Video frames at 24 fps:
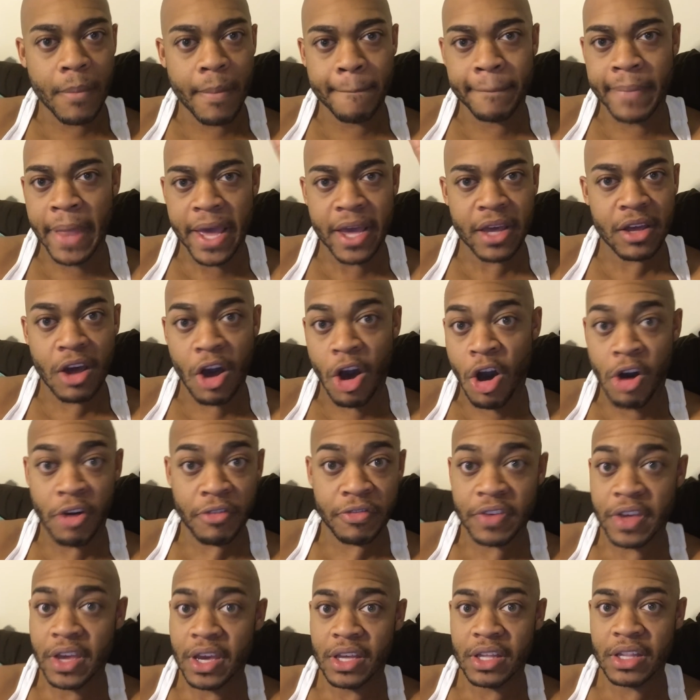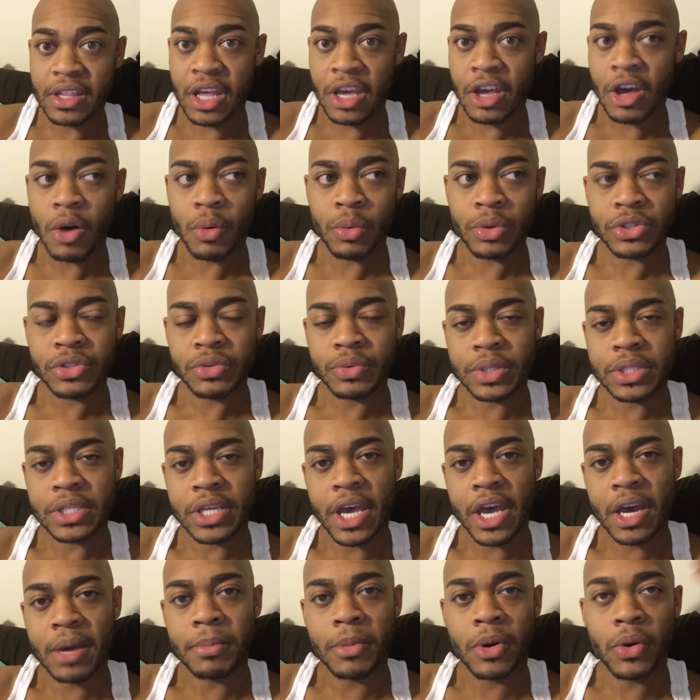Like off gate, they go into
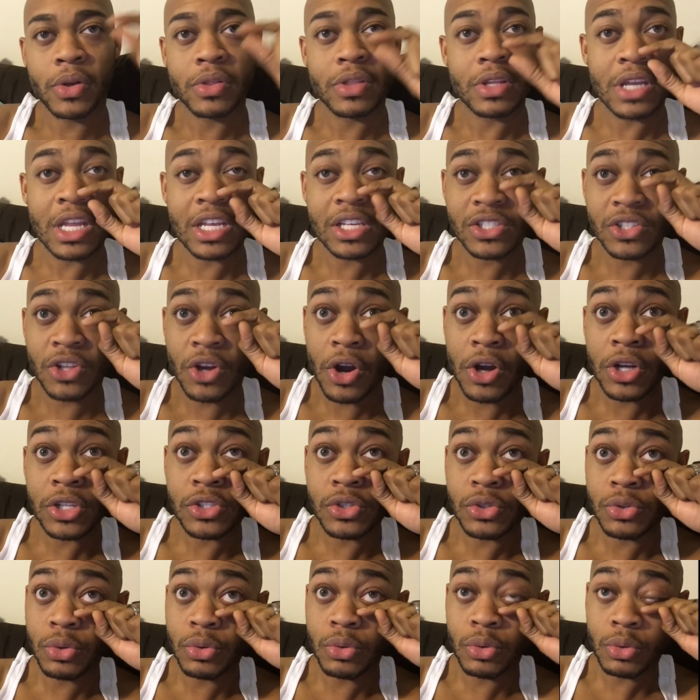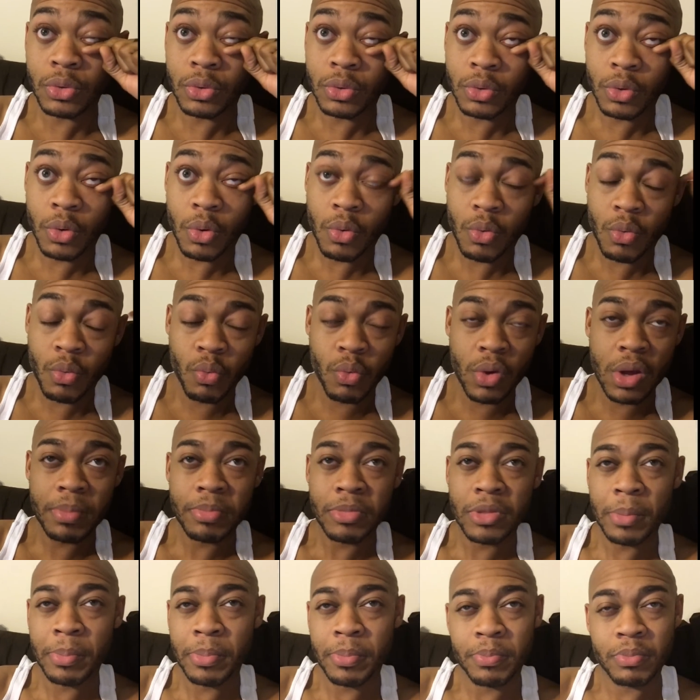attack mode. Then they start to
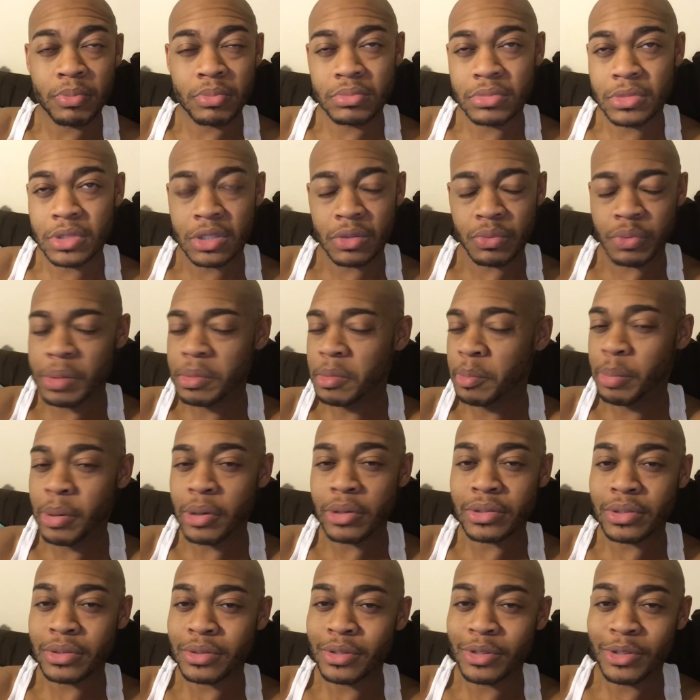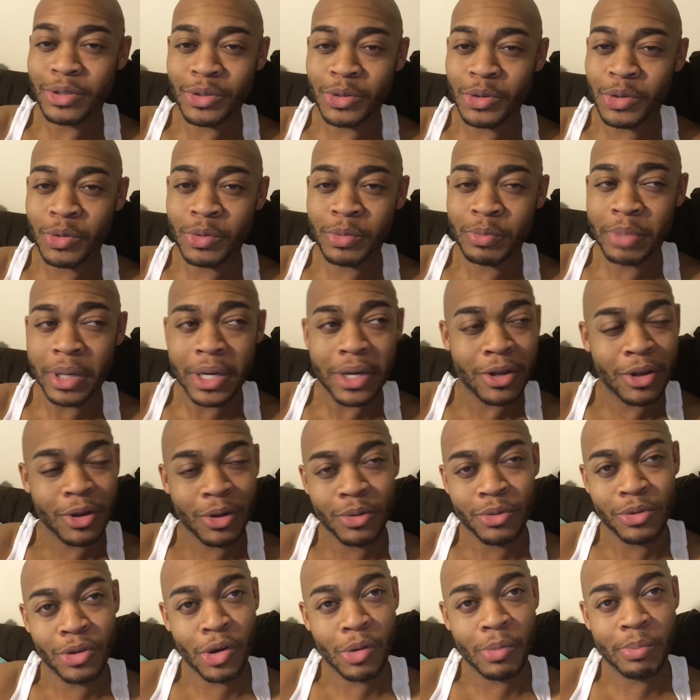rip the you know rip person a new
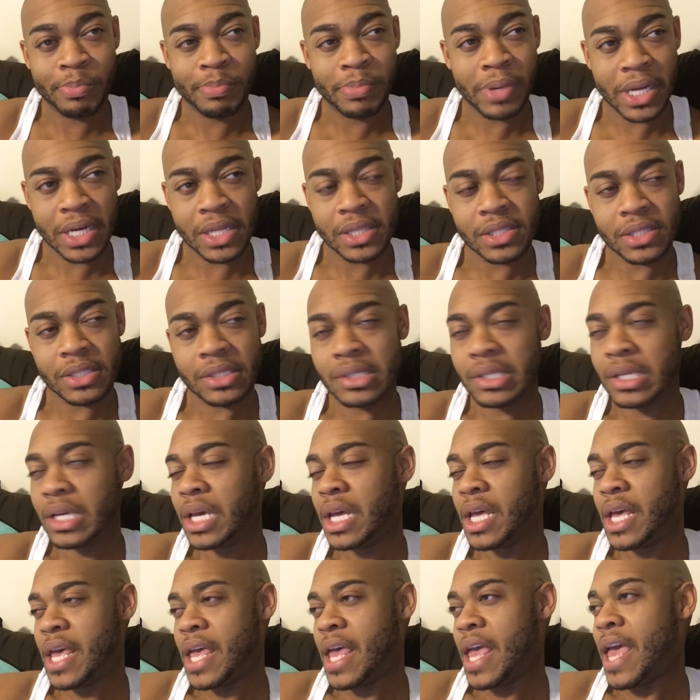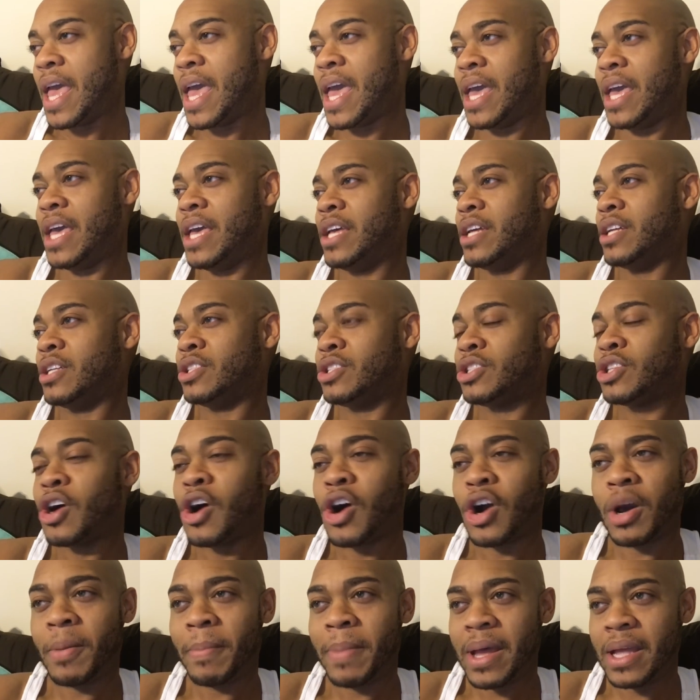butthole, no pun intended, and
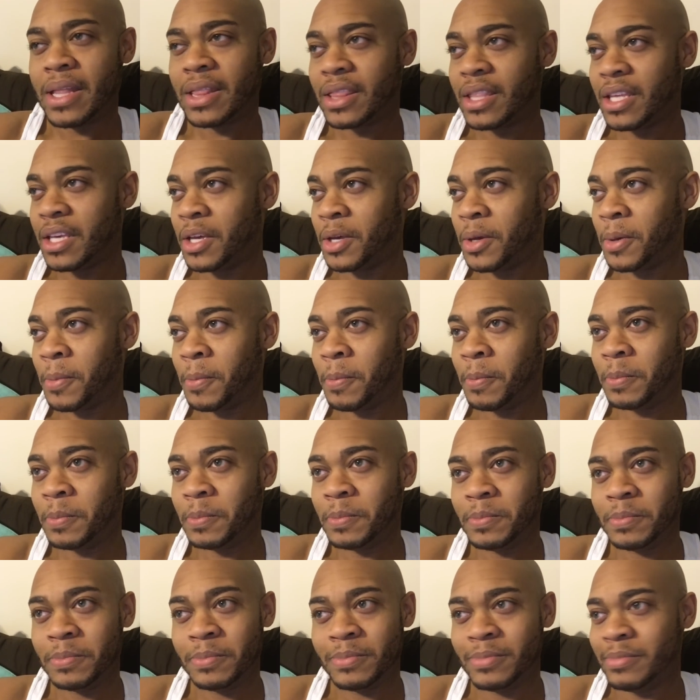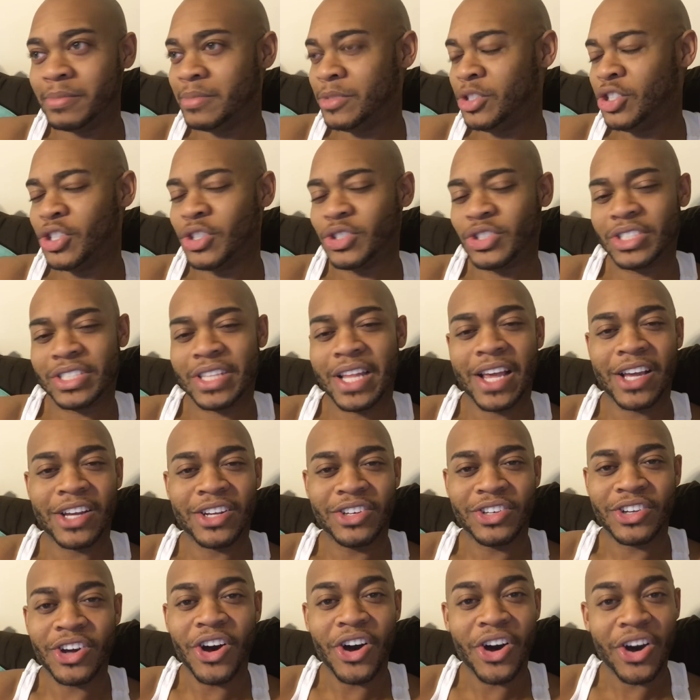talk about them. You know, just like a
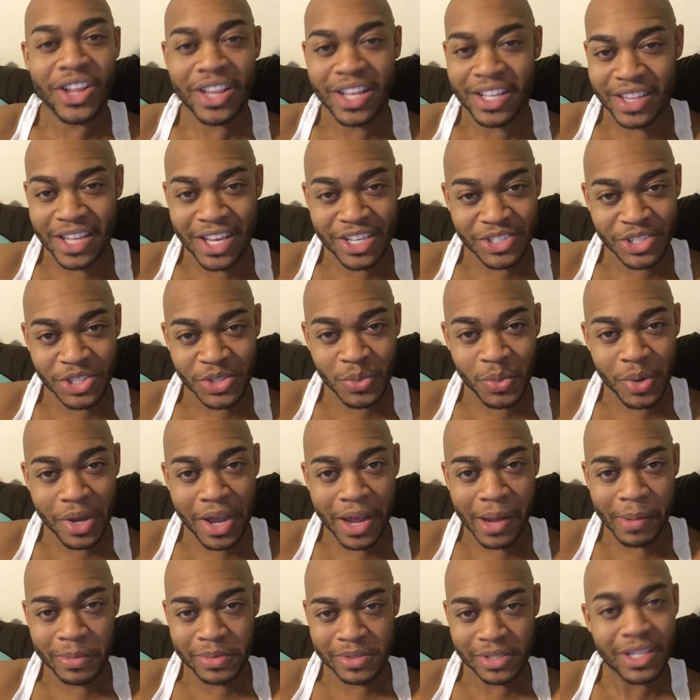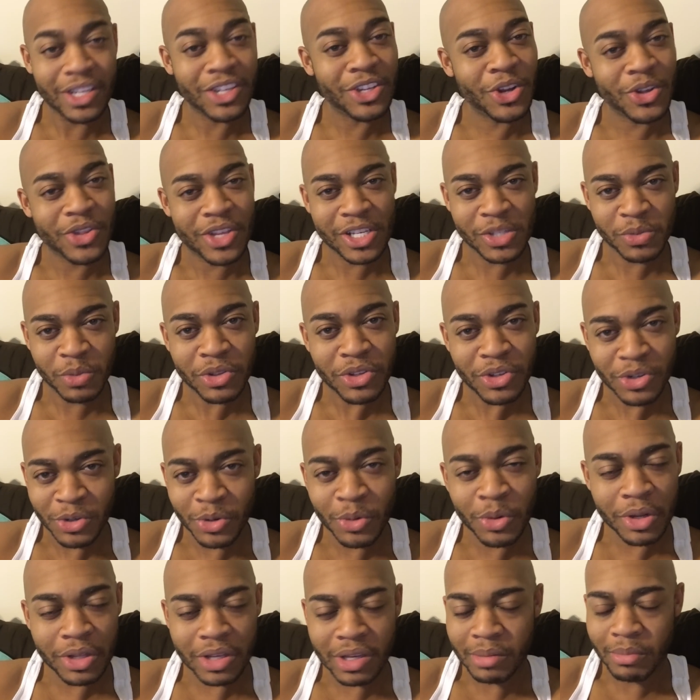dog. Like that's just what happens. And you know that's what they're
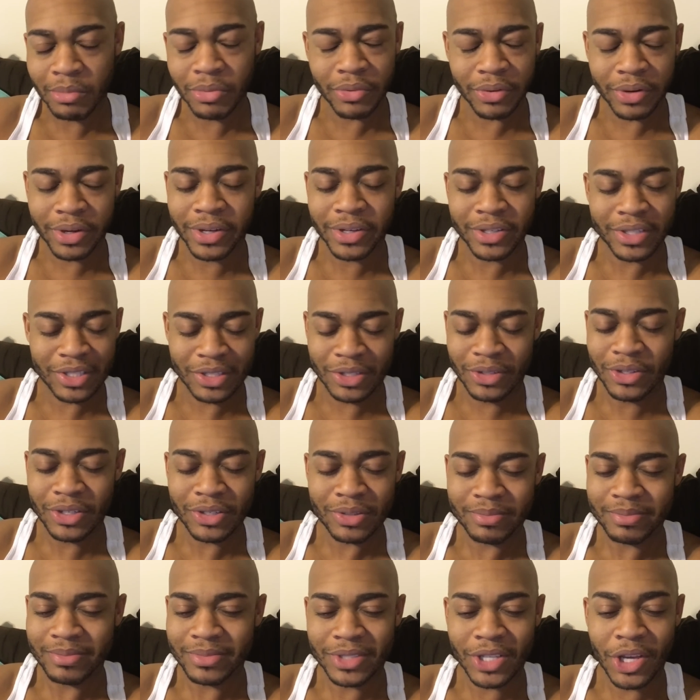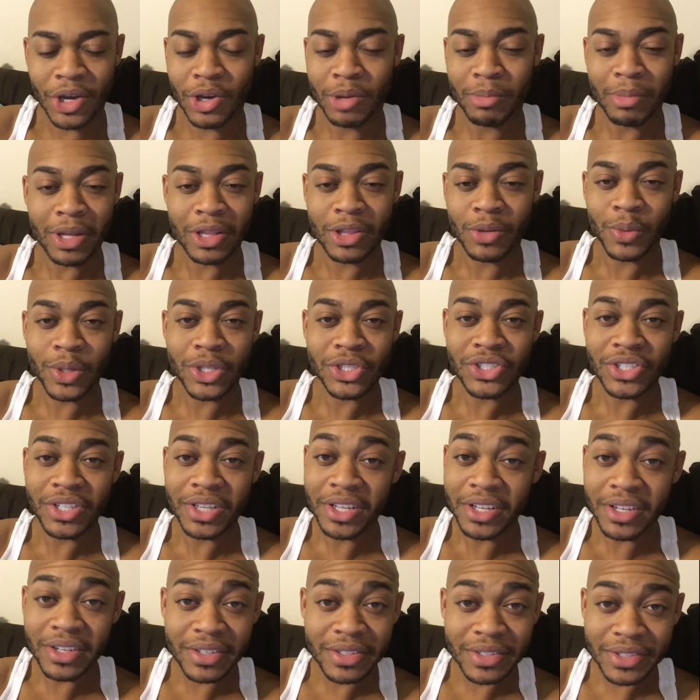doing to Kim Burrell. You know they're talking about the way she
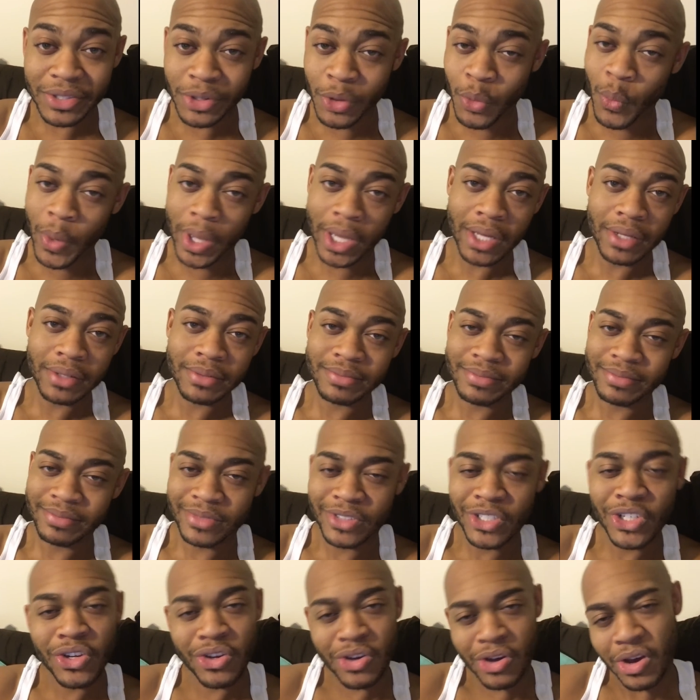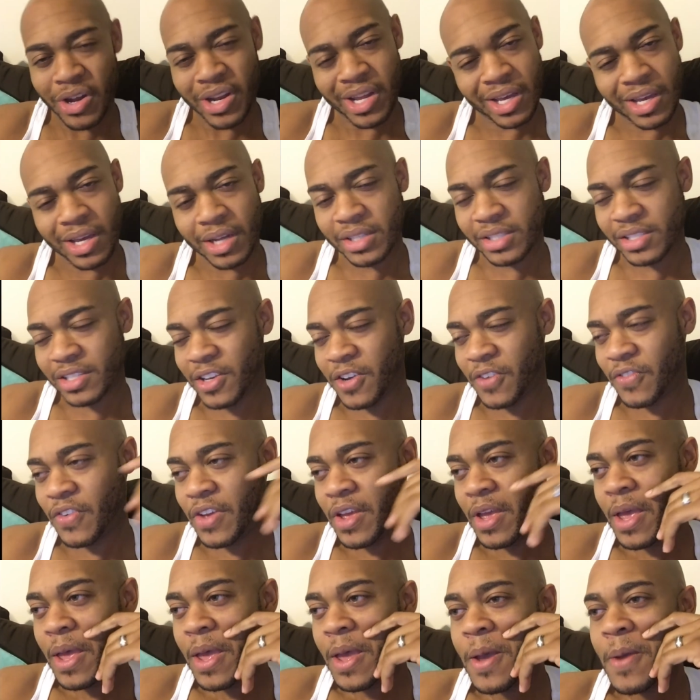looks, her weight, and you know all that kind of stuff.
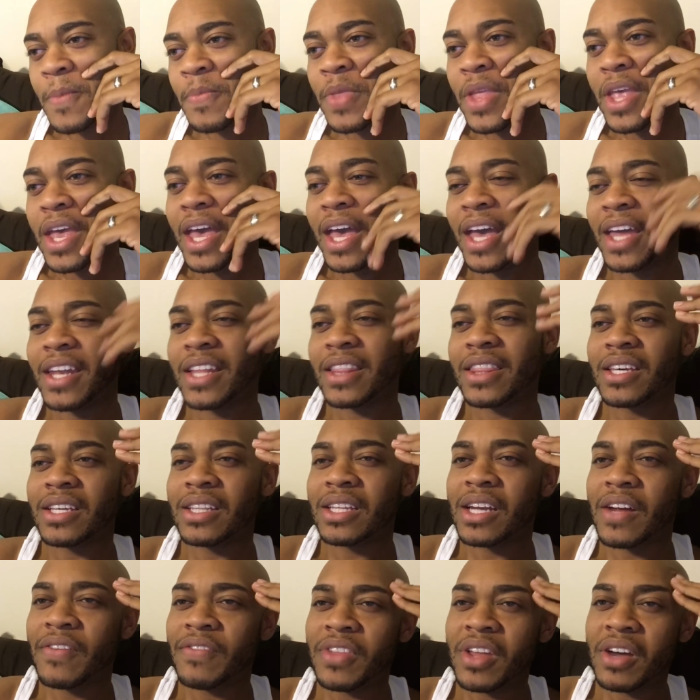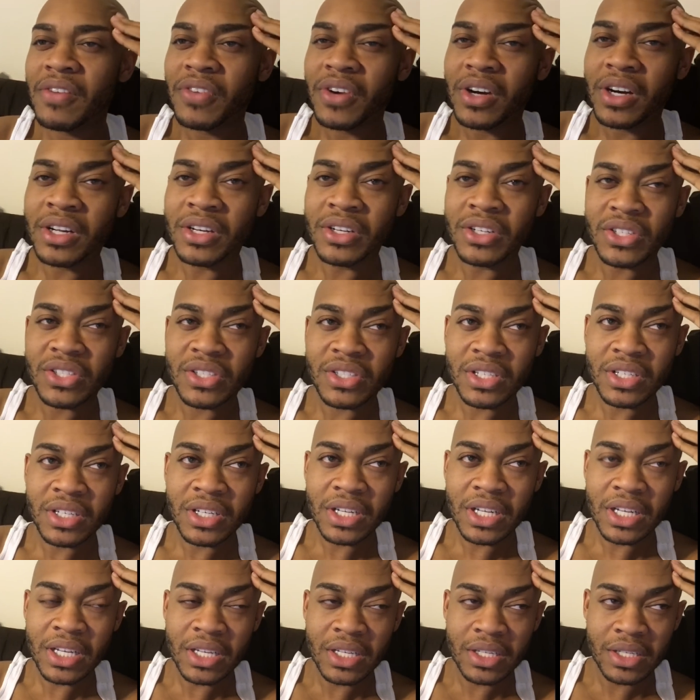And the thing that I've never
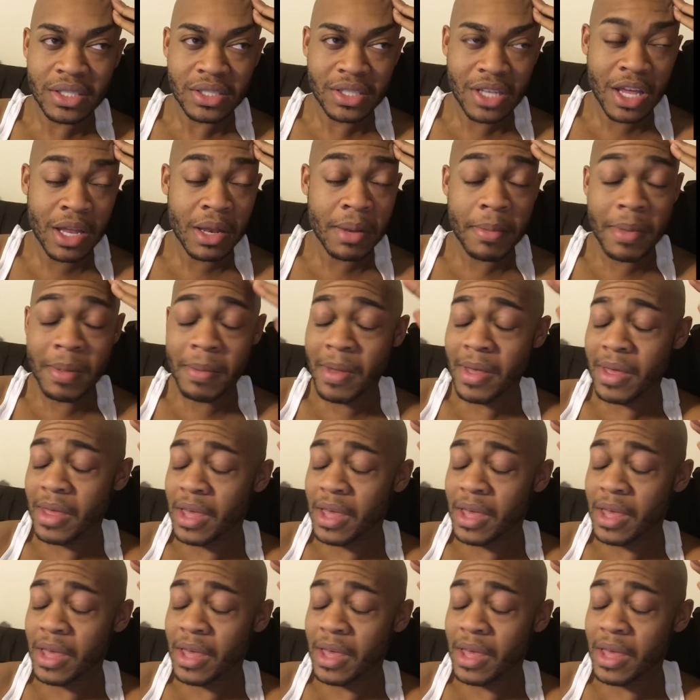understood is, and